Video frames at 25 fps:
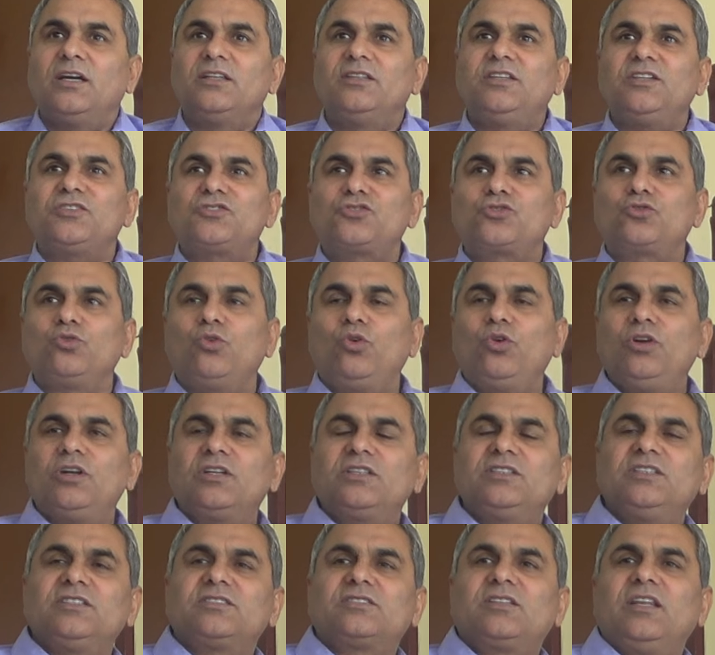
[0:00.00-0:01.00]
They
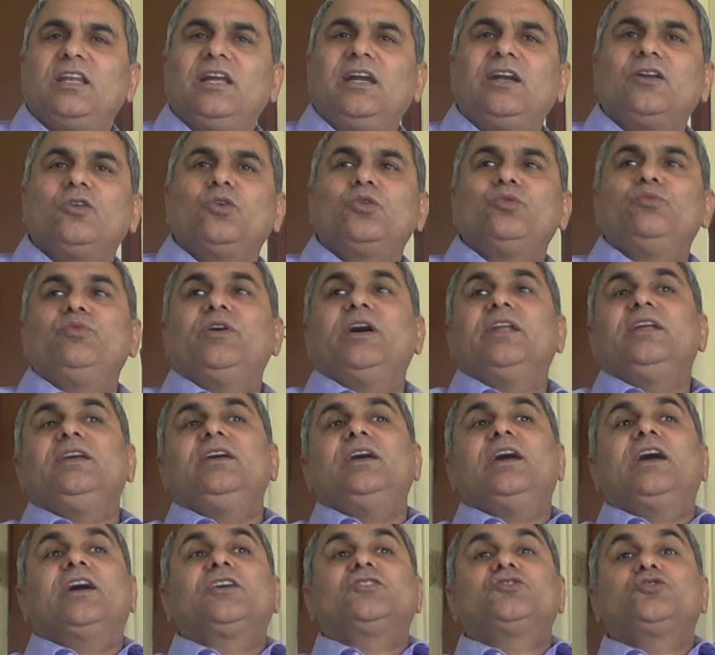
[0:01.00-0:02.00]
sold this land on
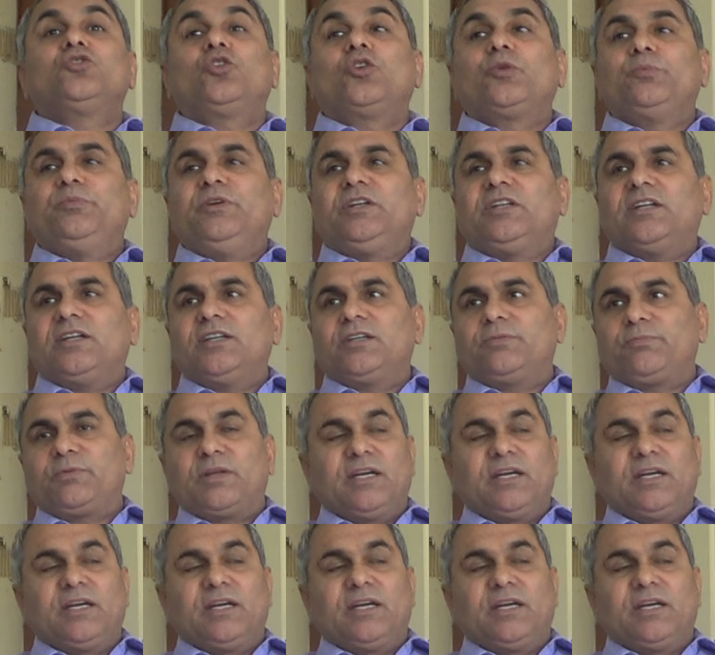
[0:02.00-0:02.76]
very exorbitant